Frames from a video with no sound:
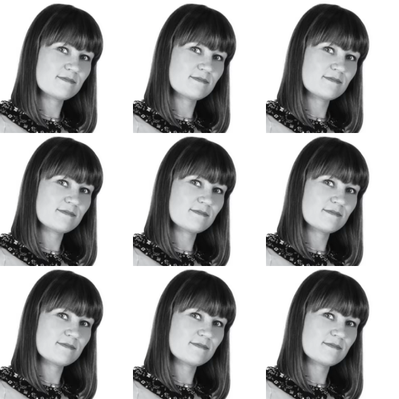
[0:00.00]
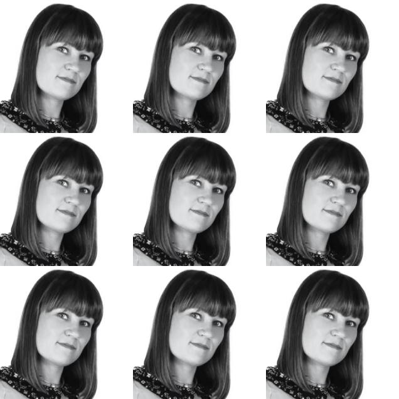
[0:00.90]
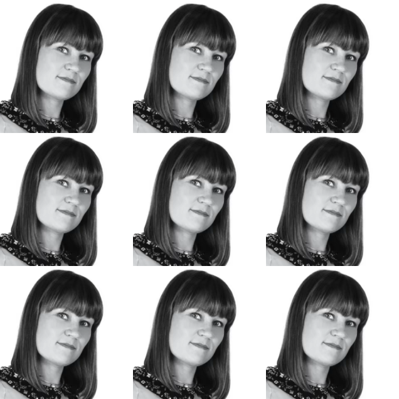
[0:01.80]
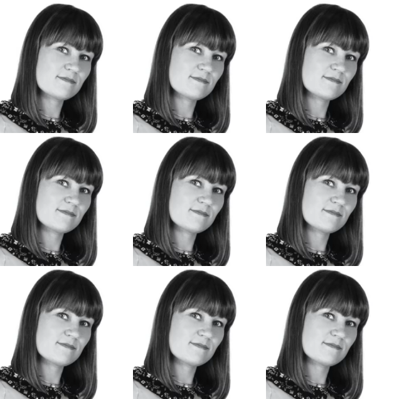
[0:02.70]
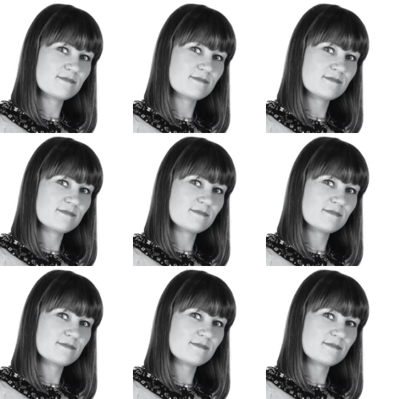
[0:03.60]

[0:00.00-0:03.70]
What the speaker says: This is a still picture; no speech is visible.